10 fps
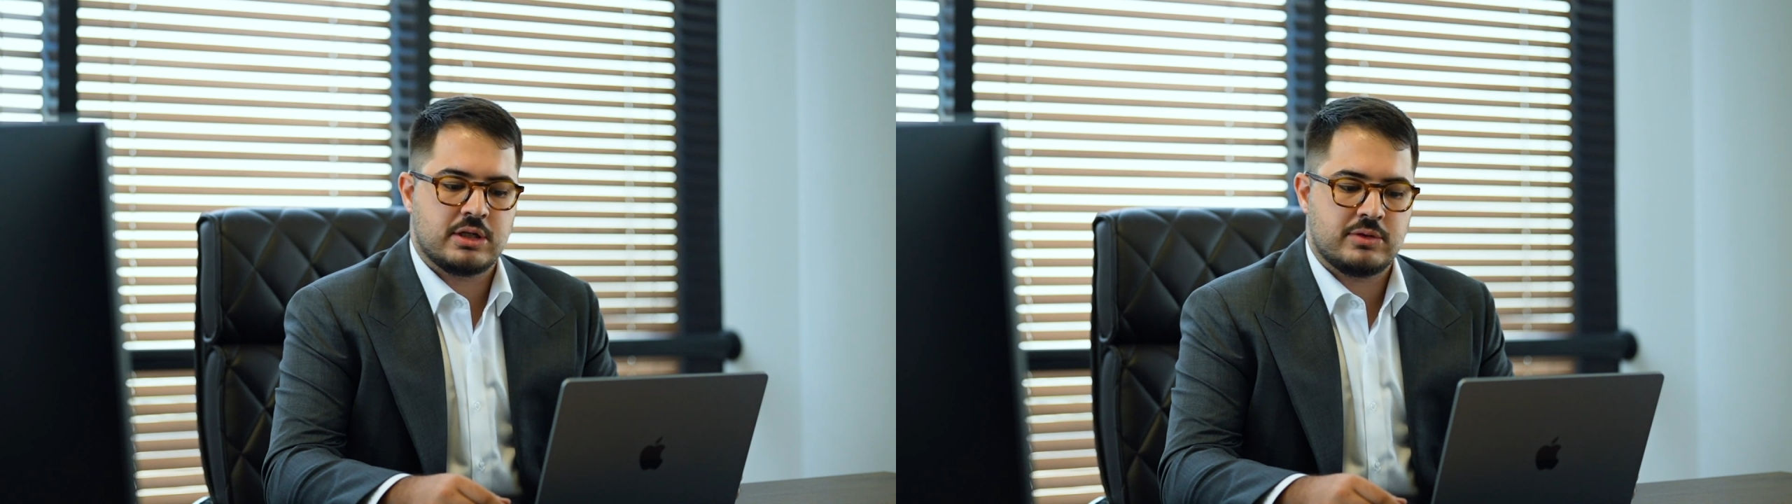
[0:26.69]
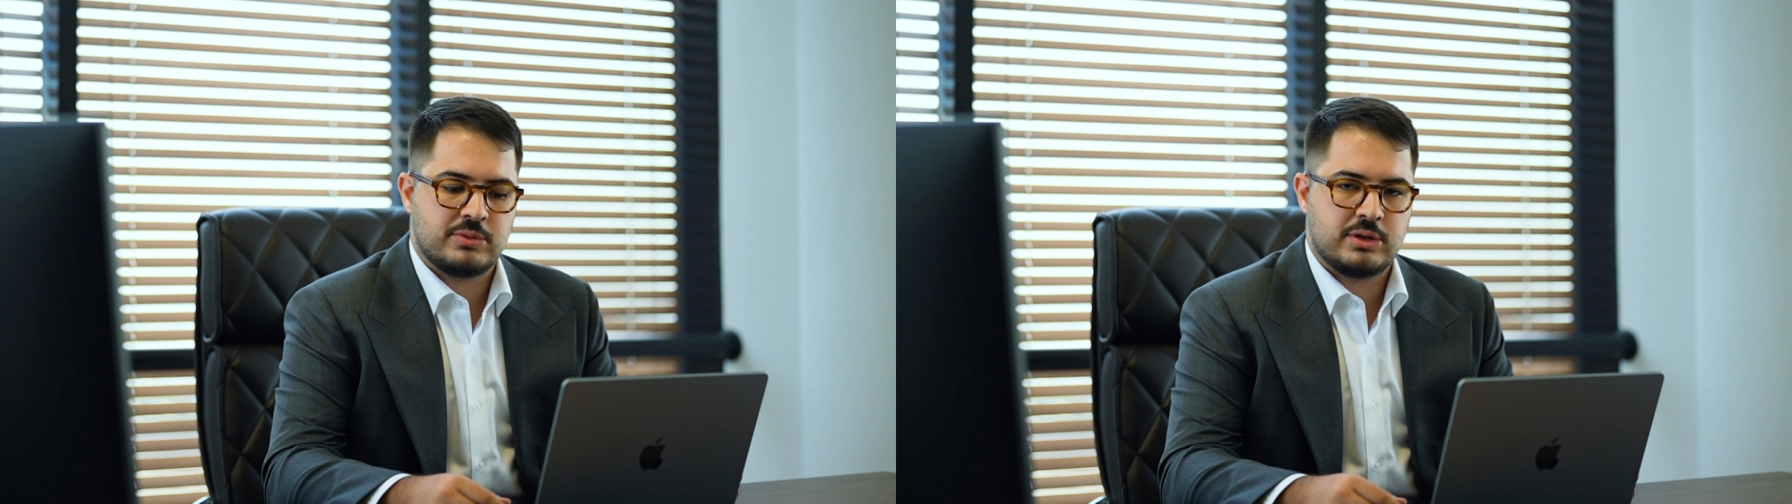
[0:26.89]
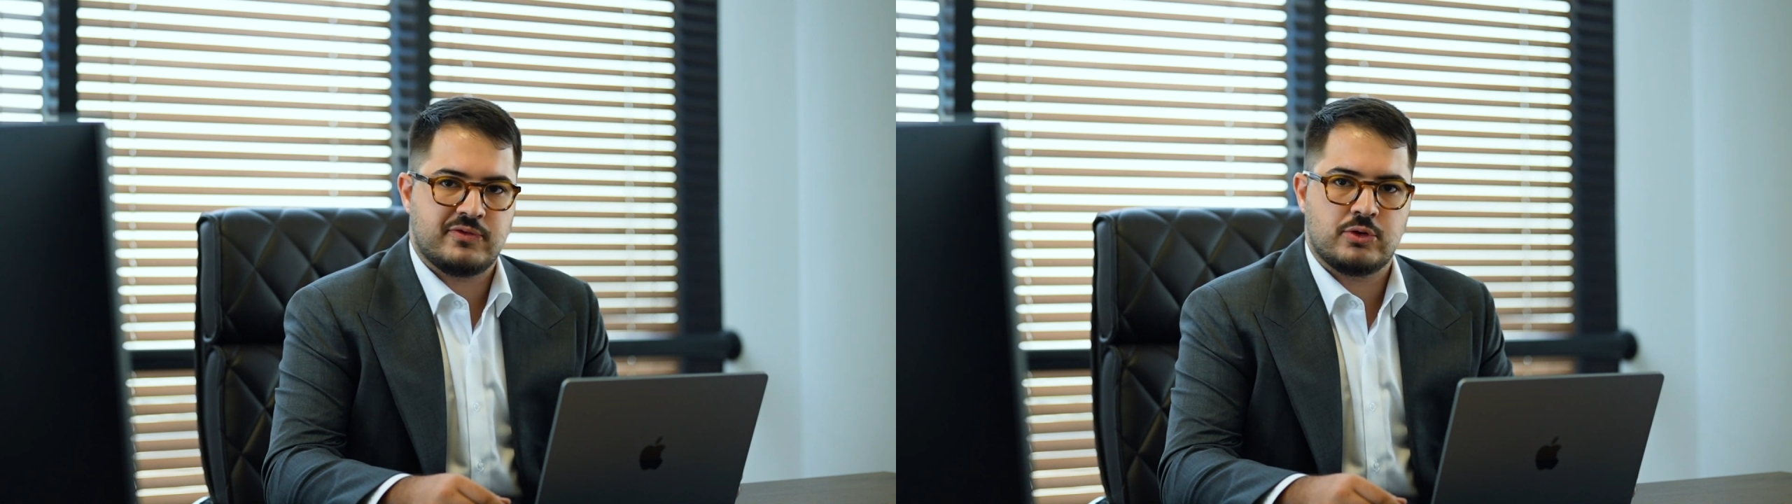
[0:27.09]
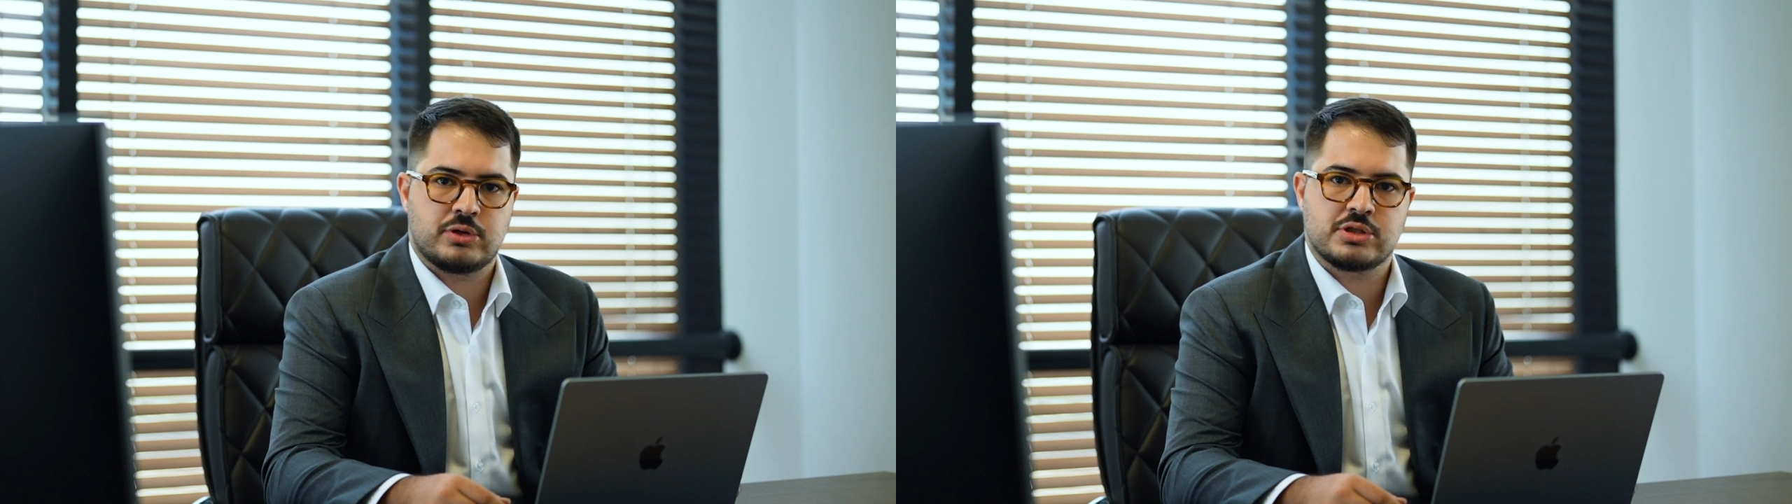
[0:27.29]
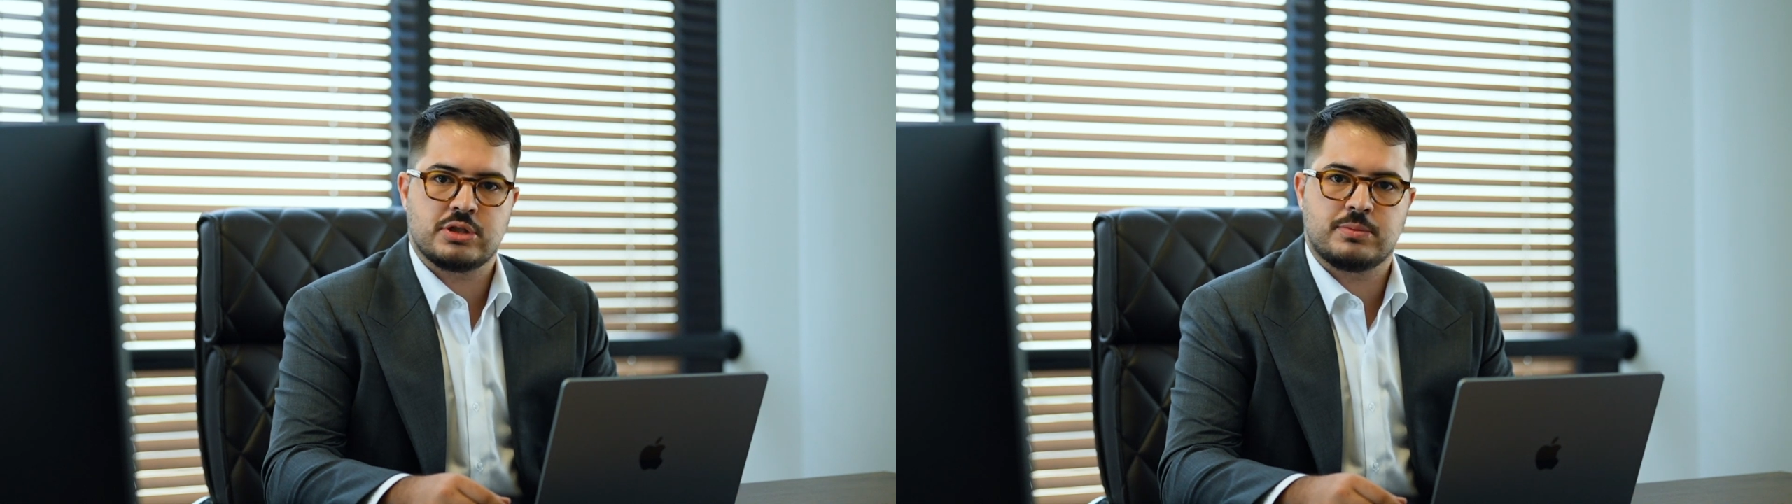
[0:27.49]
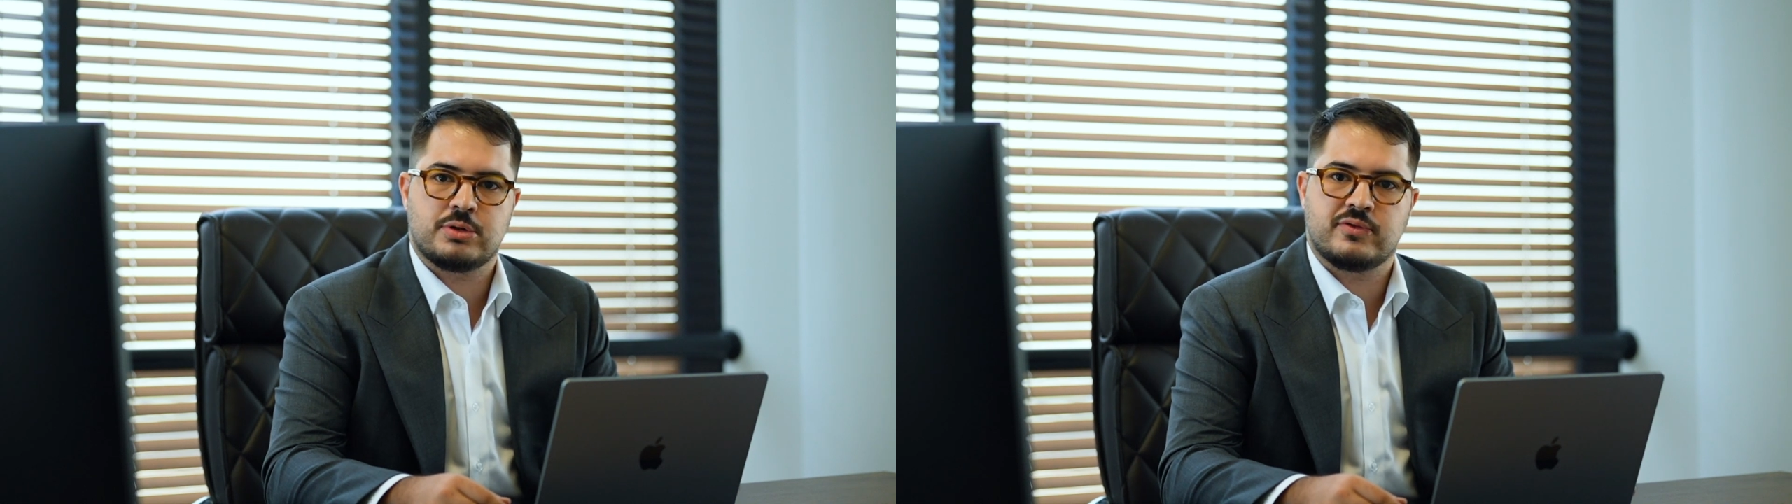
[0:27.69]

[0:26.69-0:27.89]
And we focus on